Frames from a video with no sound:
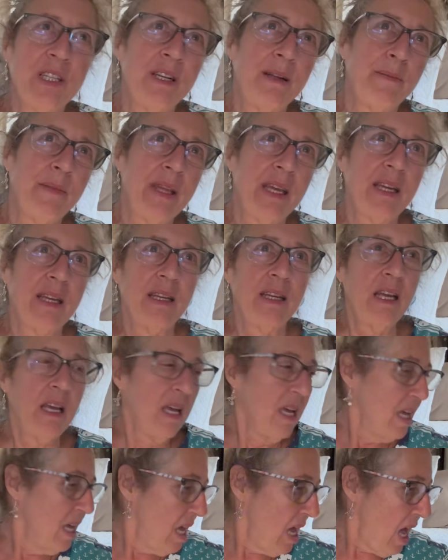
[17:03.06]
and I'm thinking,
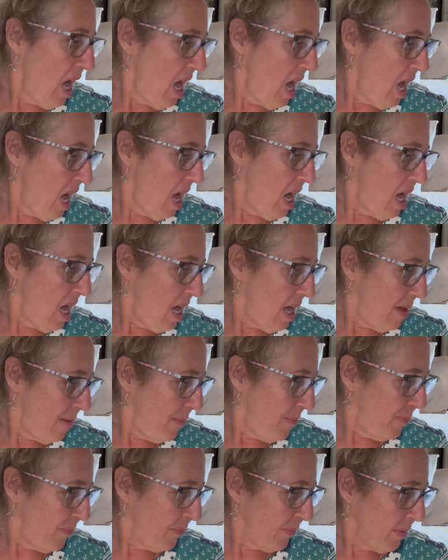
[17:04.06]

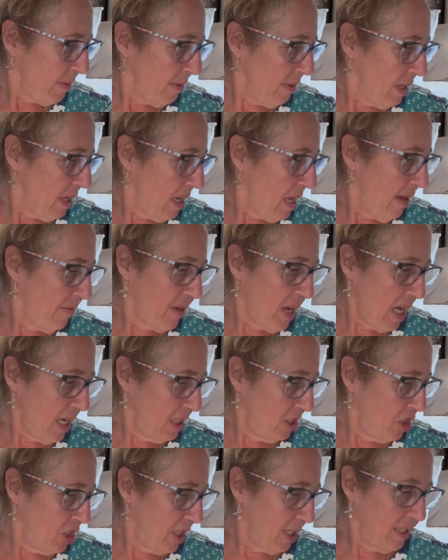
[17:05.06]
I've got
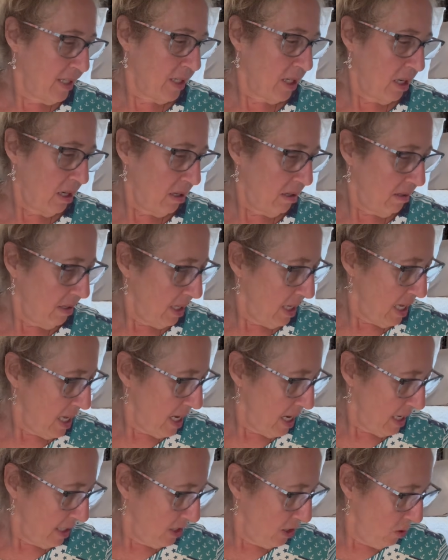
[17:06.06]
a jigsaw
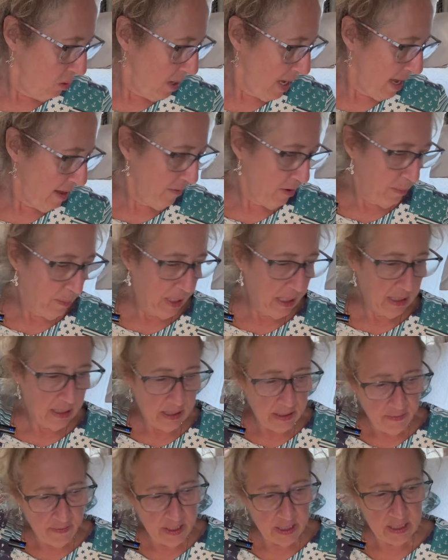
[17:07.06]
and I do have a
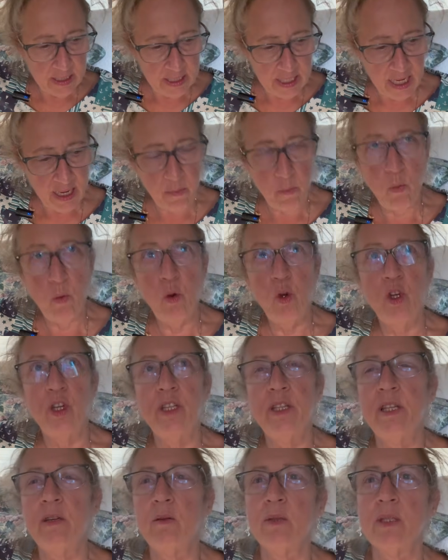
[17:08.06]
piece of this same
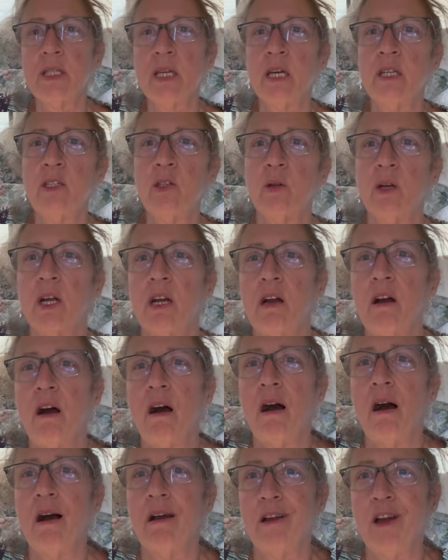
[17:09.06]
wood that was under
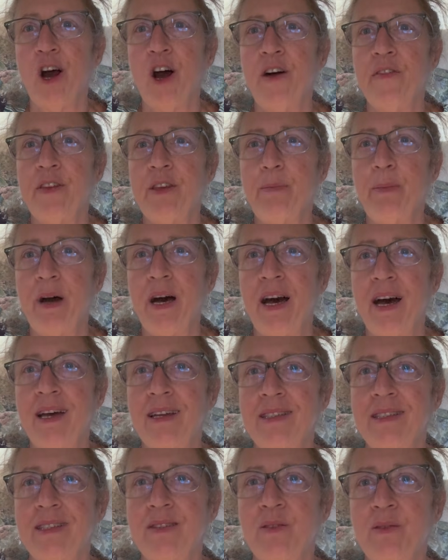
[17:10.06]
a coffee
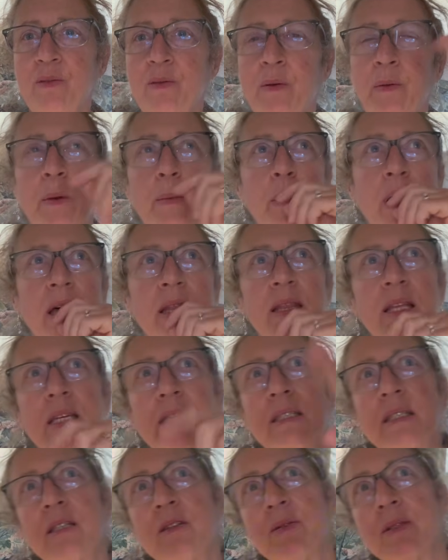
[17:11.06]
pot. When we bought
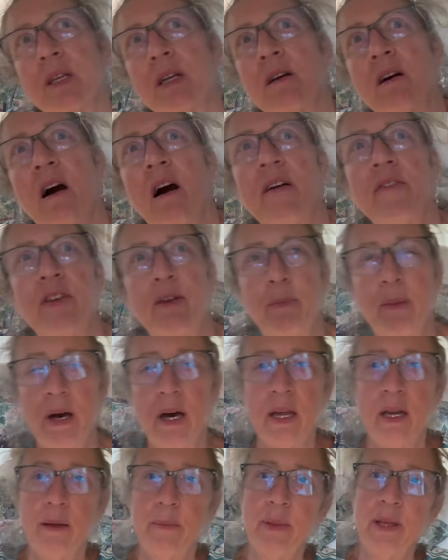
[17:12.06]
this, there was a coffee
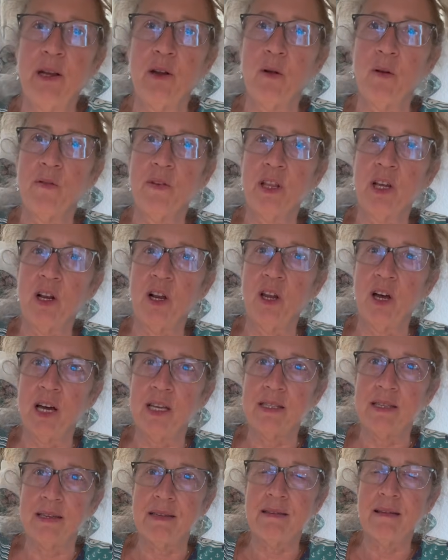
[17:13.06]
pot up there over the
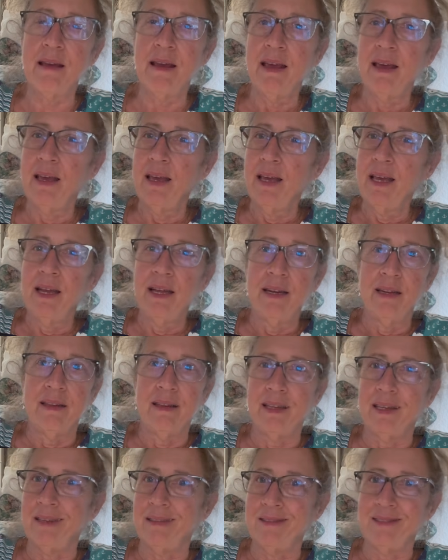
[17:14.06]
closet
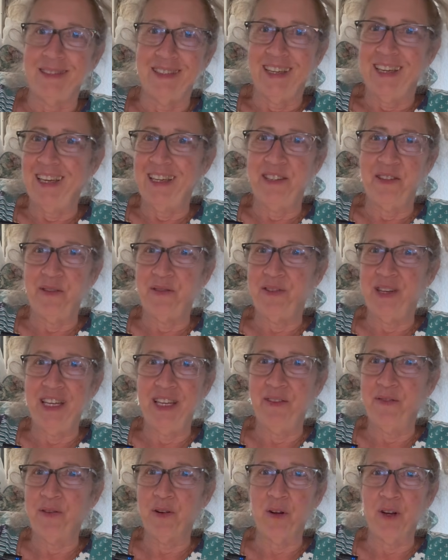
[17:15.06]
that I had no
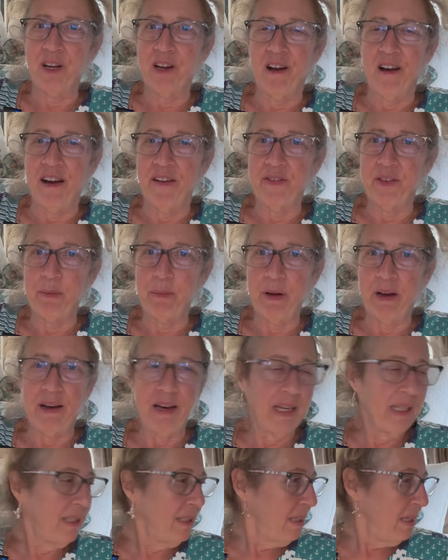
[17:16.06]
need for a coffee
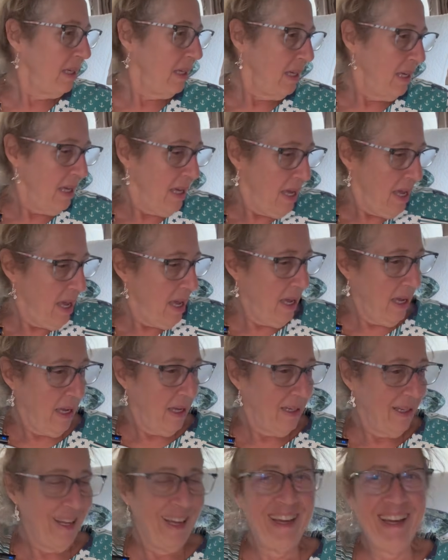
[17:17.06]
pot.
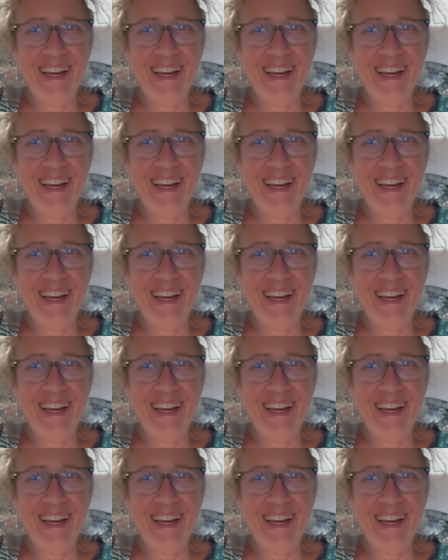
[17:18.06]
And